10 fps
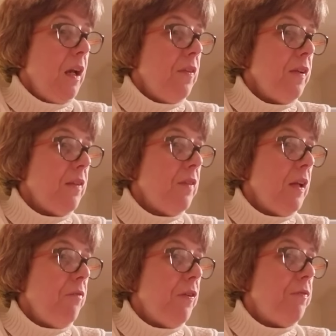
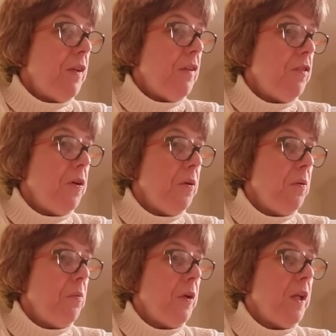
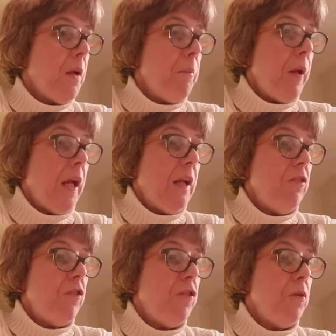1652, William
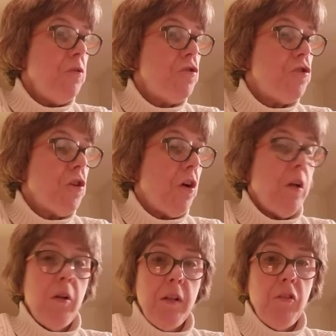Payne sues
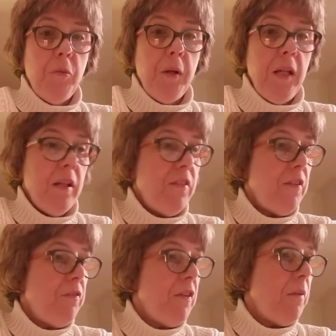John on the 20th
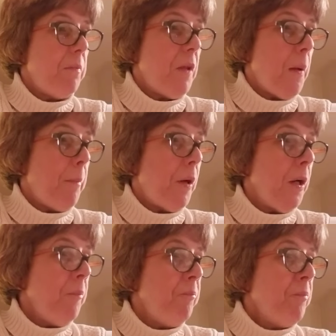of
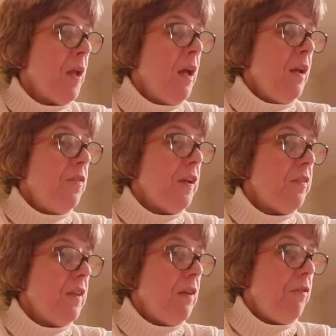September.
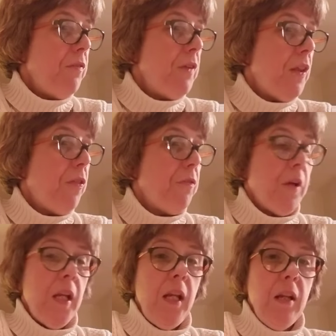
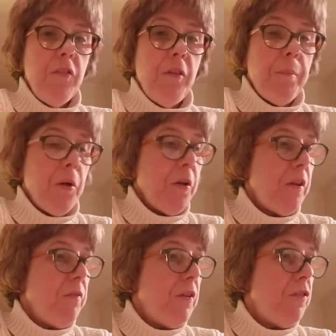1653 is the
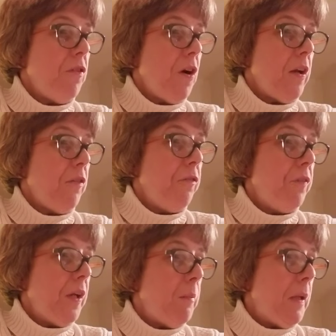birth of his daughter
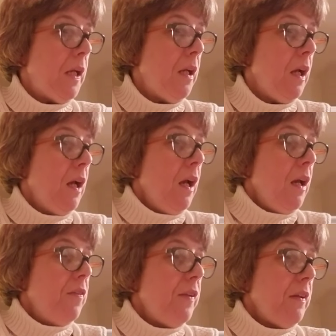Phoebe.
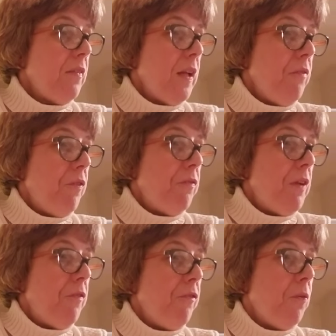
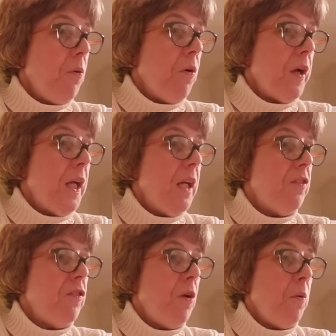1654, he
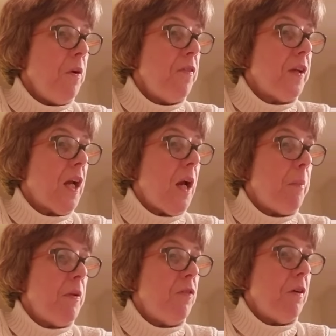is known as a
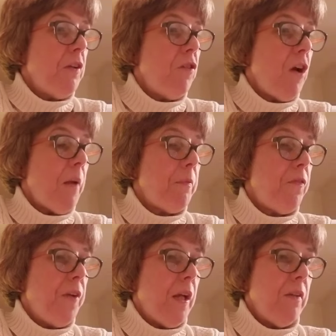carpenter at
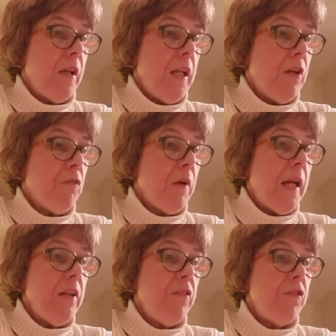Topsfield, and he
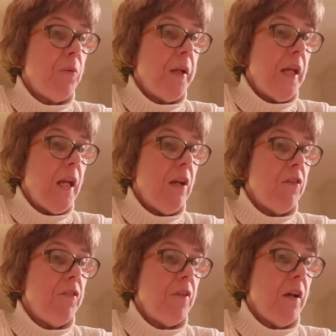grants 20
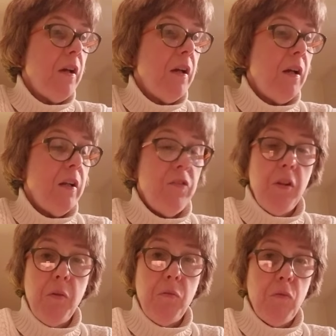acres uh,
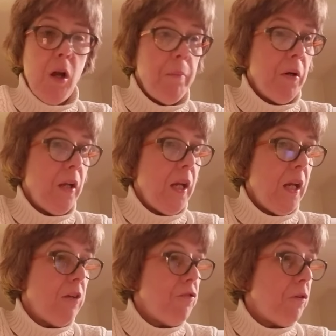to Robert
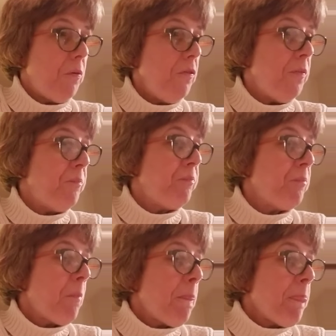Andrews.
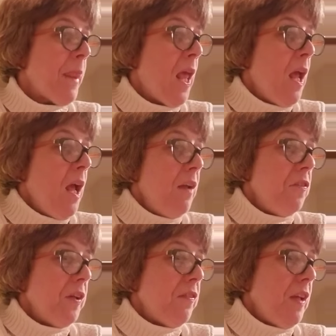
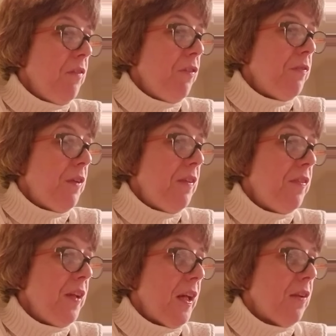
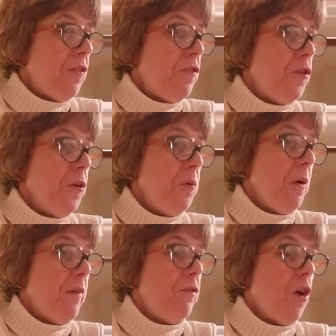1656,
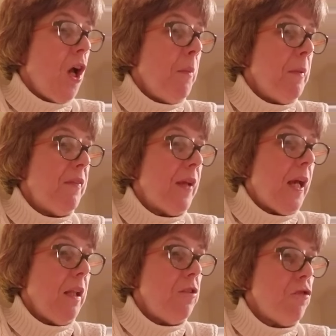two of Thomas
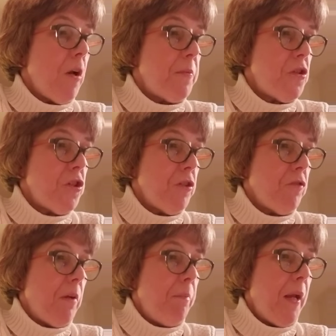Ellitrop's
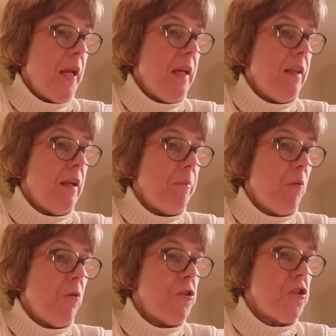children paid their
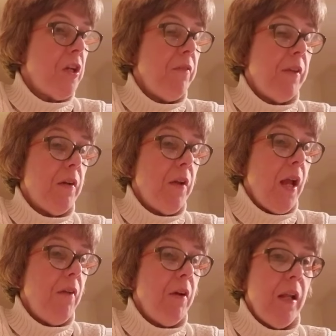portion of their
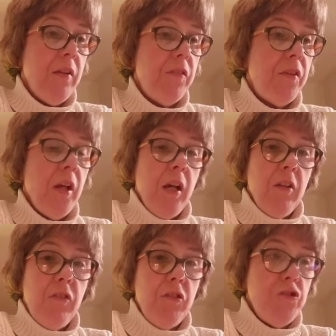inheritance
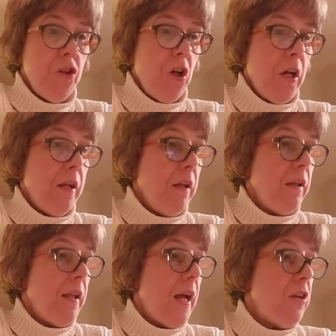to John
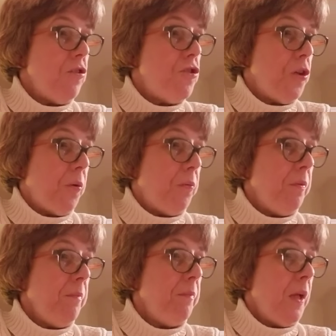that
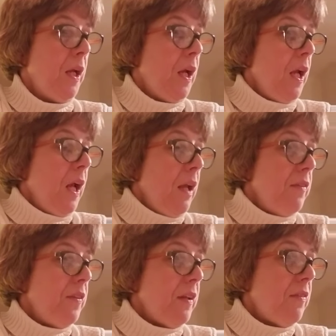June.
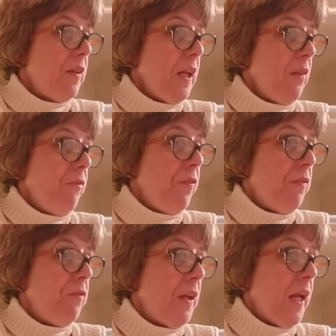
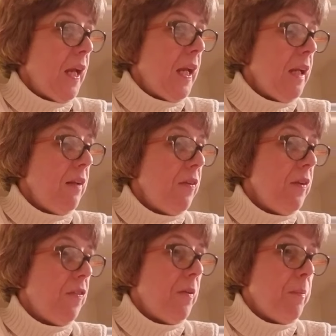1658
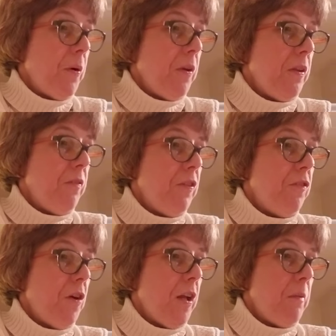is the birth of his
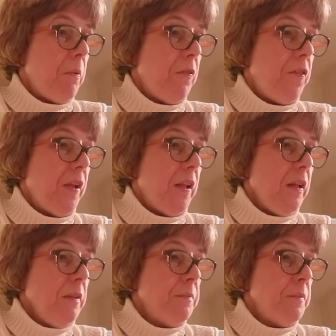daughter
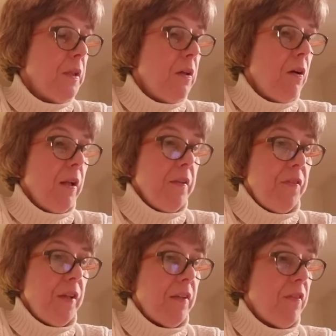Priscilla on the
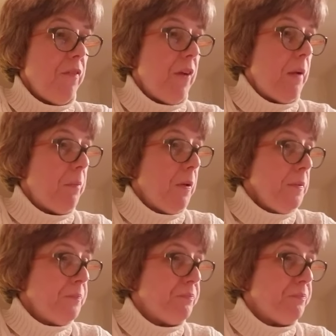6th of April.